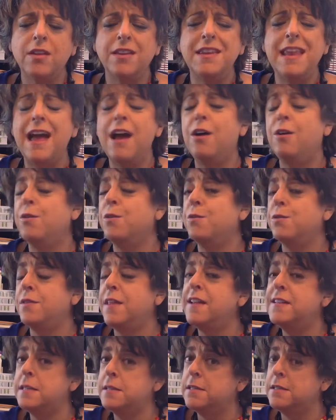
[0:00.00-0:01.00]
Now,
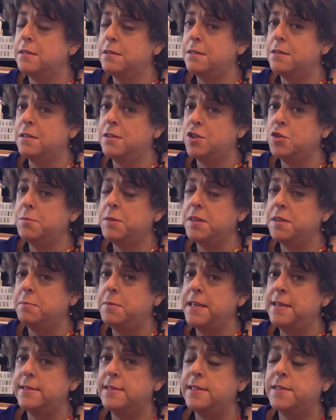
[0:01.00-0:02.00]
that's assuming the
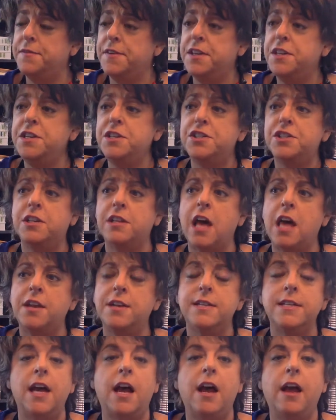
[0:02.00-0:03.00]
piece is finished. A lot
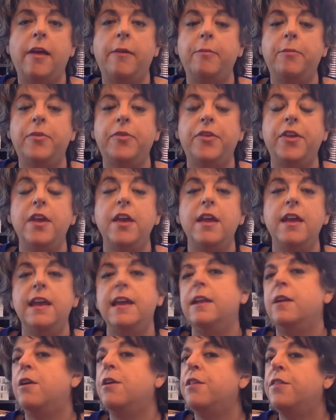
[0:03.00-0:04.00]
of times
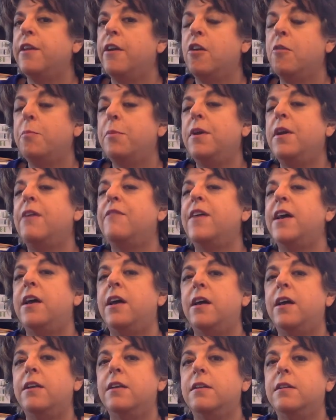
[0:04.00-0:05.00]
in art therapy, I've
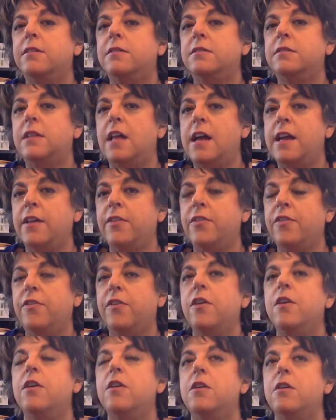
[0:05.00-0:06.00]
had clients